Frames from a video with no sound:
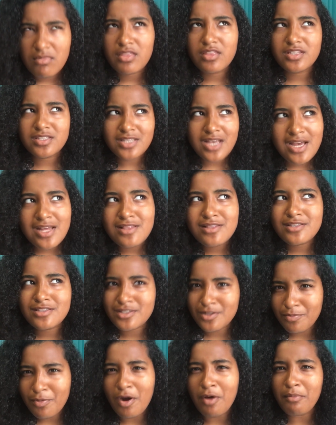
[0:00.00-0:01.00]
the science
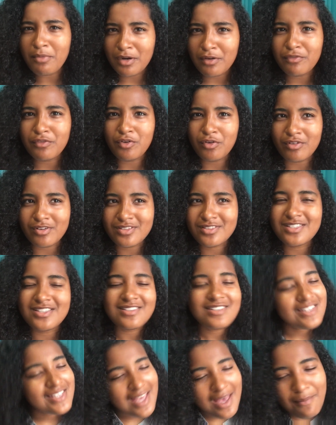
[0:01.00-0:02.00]
department, of course,
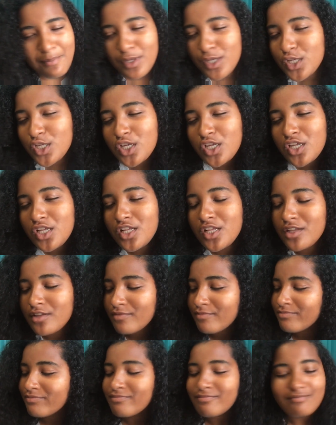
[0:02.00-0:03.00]
it's
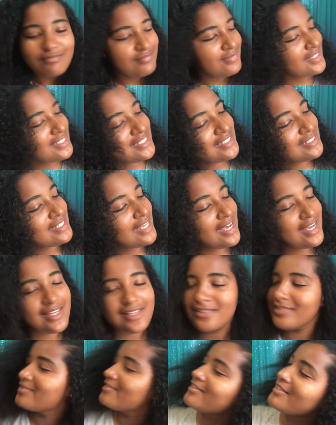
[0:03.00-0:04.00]
chemical,
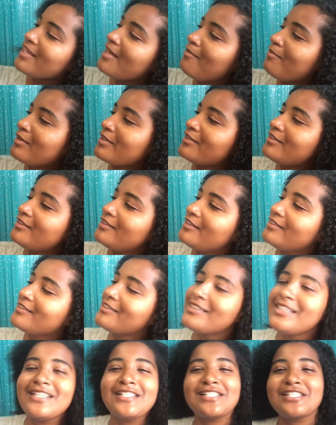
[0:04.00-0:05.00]
science, chemicals,
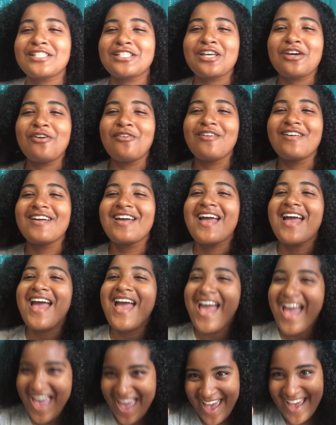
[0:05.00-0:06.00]
they just go
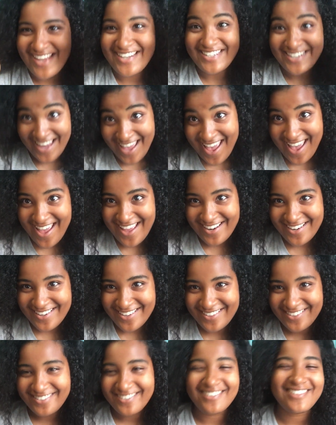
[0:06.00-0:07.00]
hand in hand.
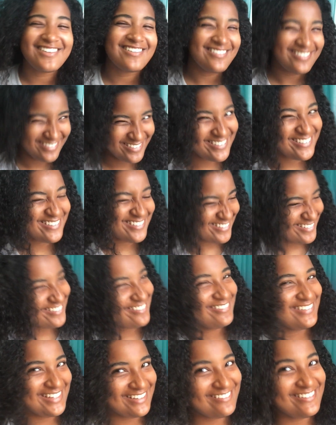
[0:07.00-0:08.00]

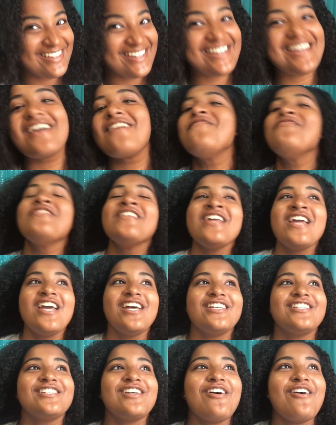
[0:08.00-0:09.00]
Wink, wink.
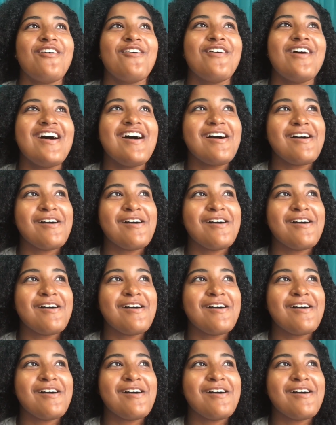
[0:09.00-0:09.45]
So,